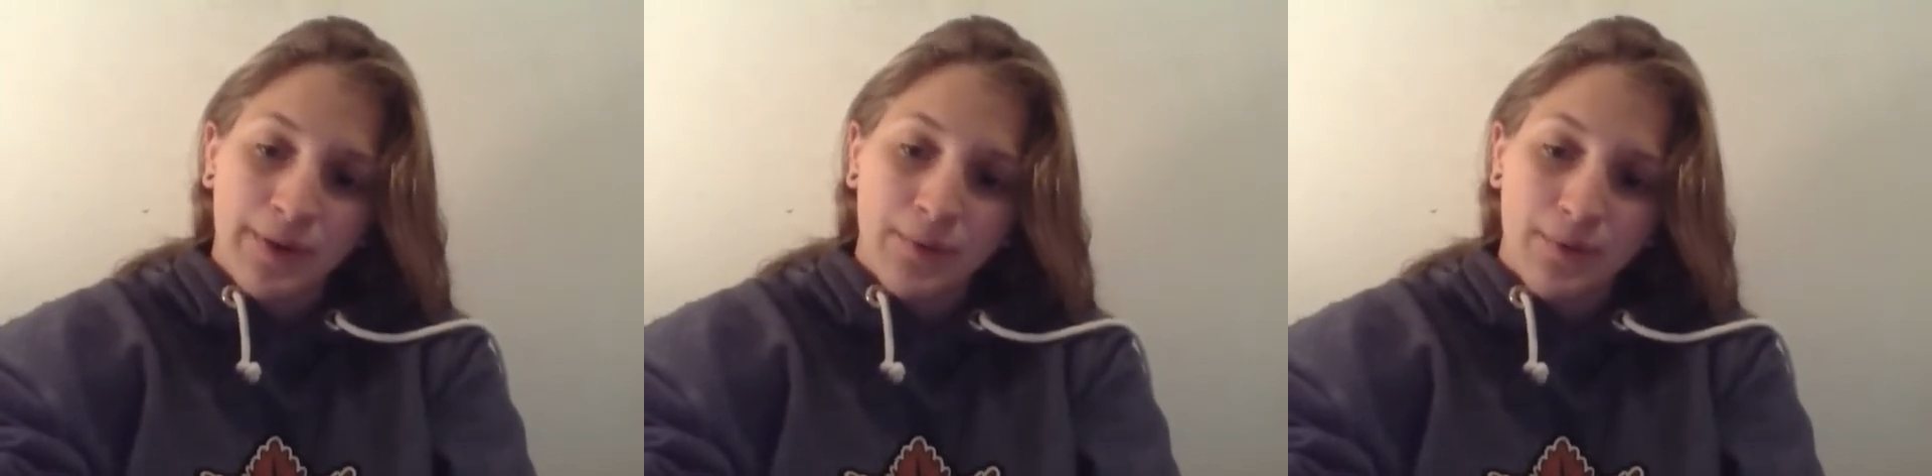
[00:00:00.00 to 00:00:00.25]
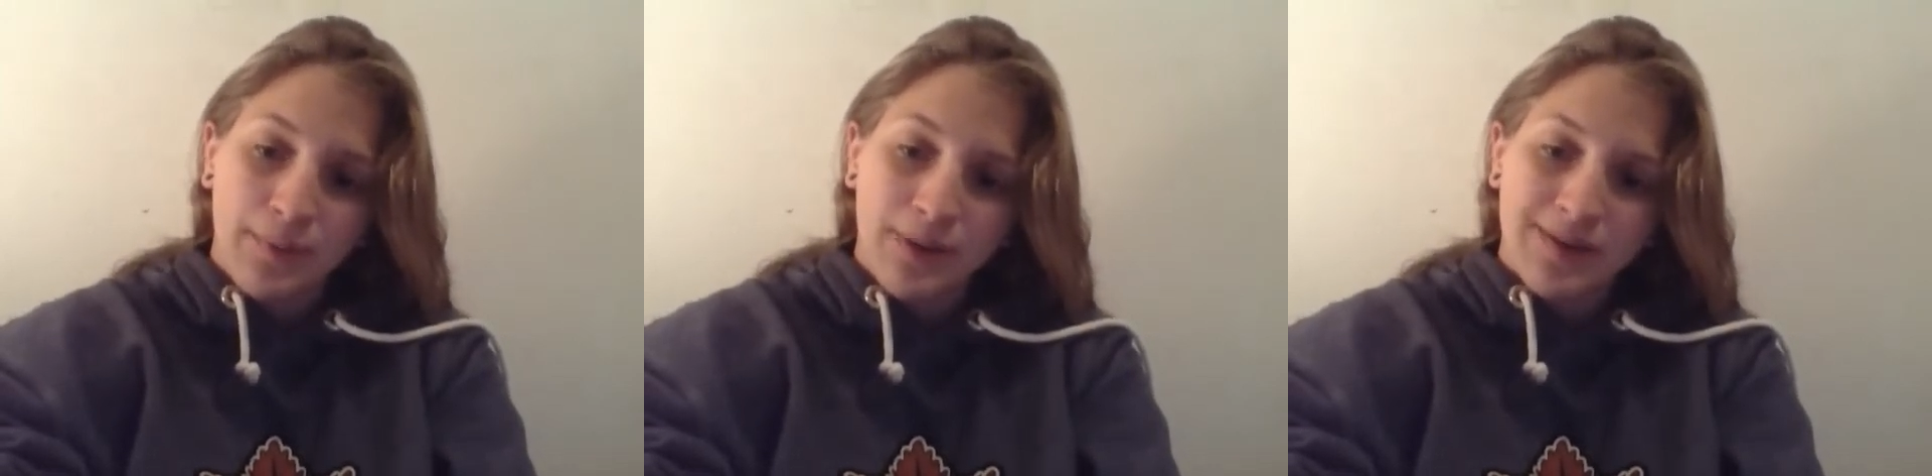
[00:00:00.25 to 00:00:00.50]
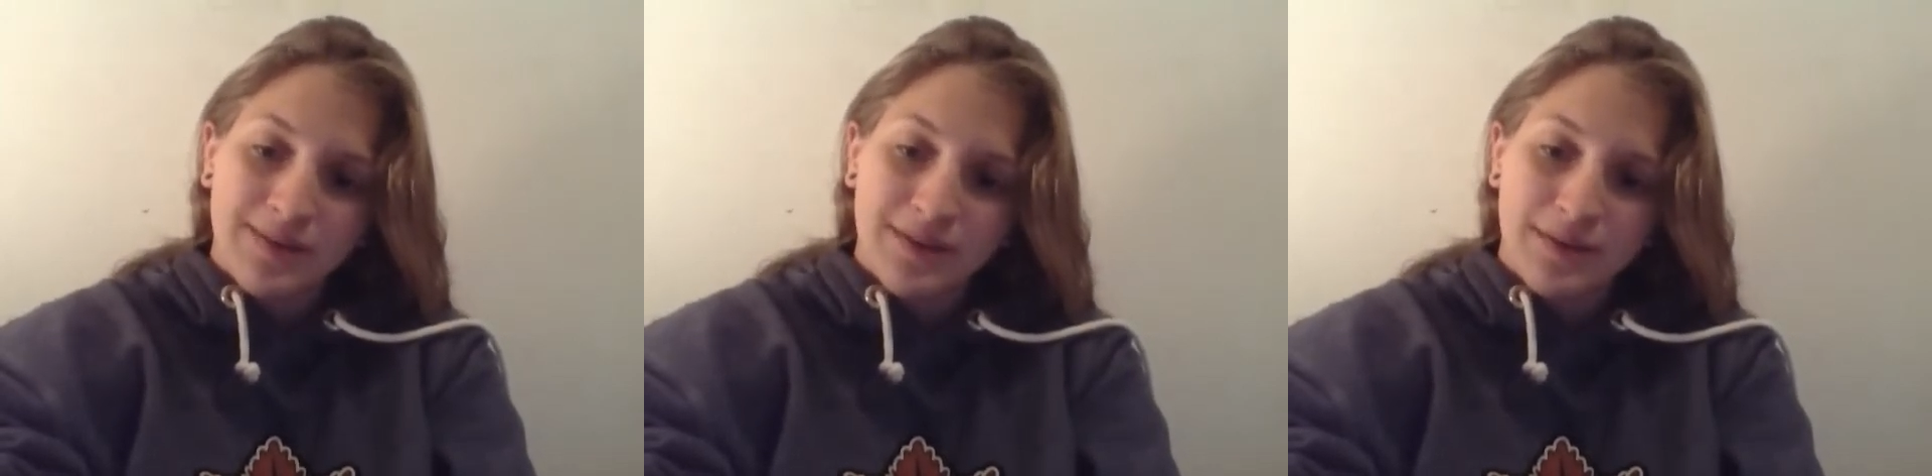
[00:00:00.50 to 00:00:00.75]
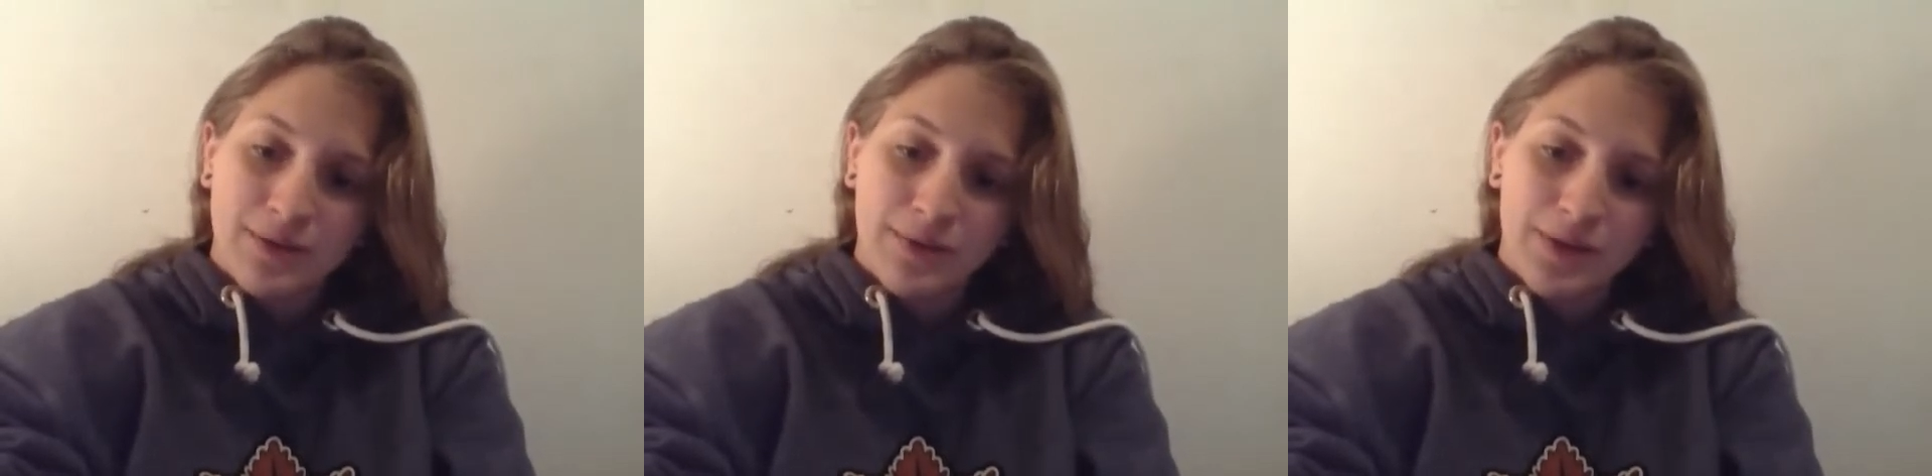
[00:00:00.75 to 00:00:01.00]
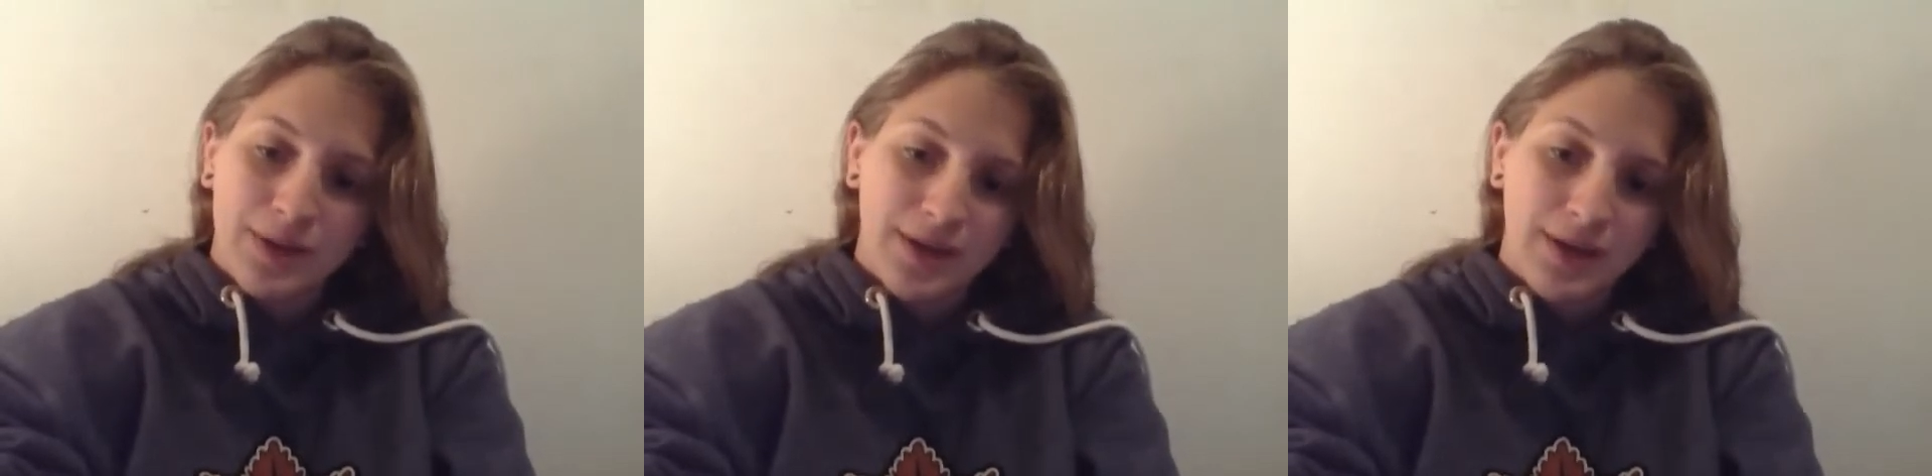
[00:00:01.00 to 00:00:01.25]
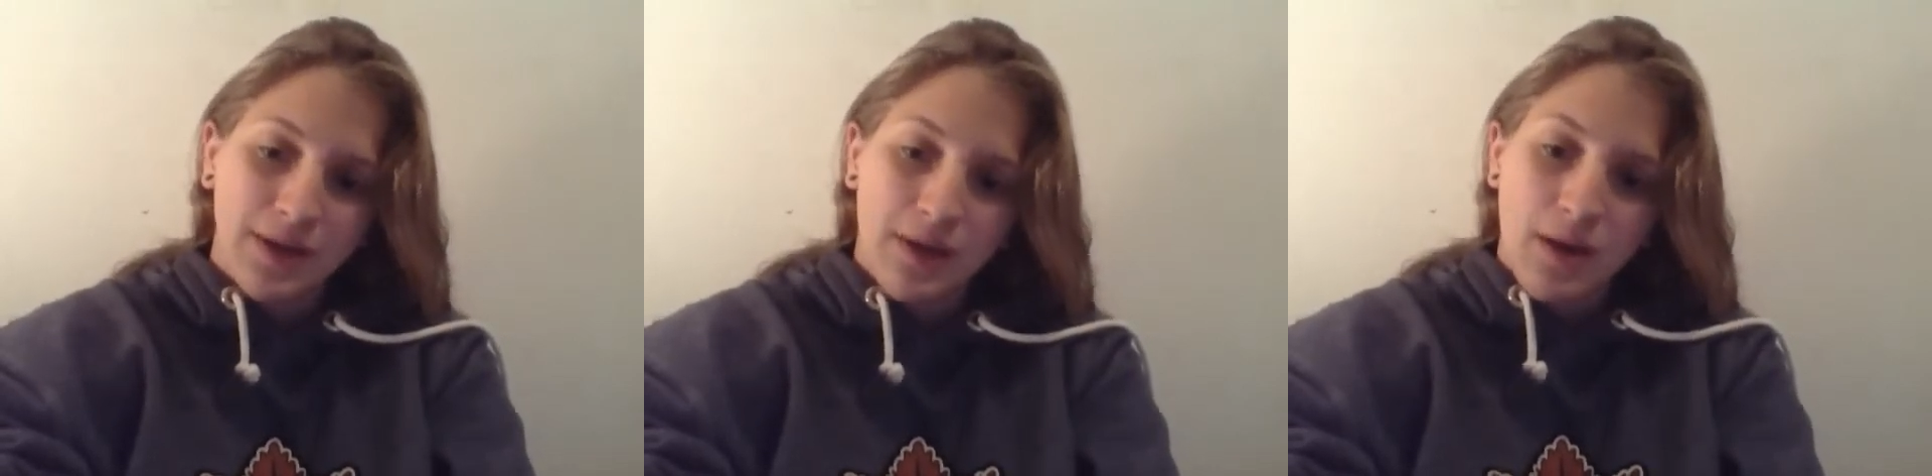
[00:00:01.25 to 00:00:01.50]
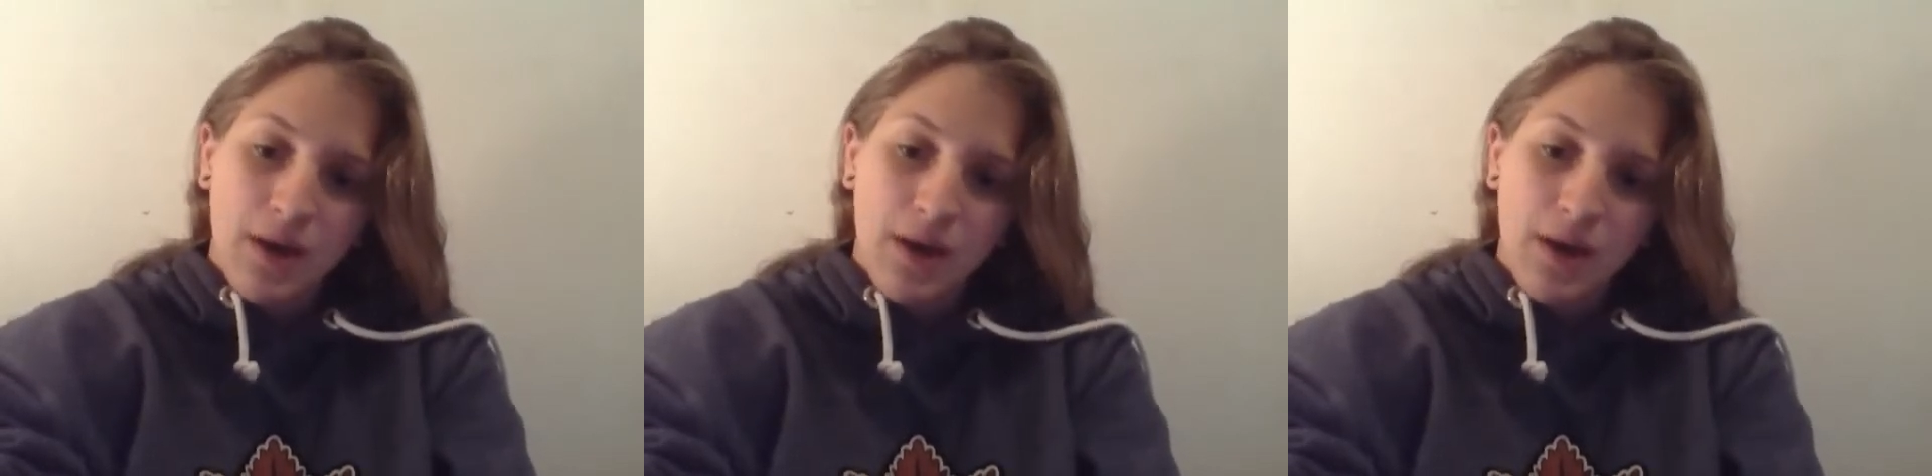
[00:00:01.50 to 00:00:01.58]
remains, including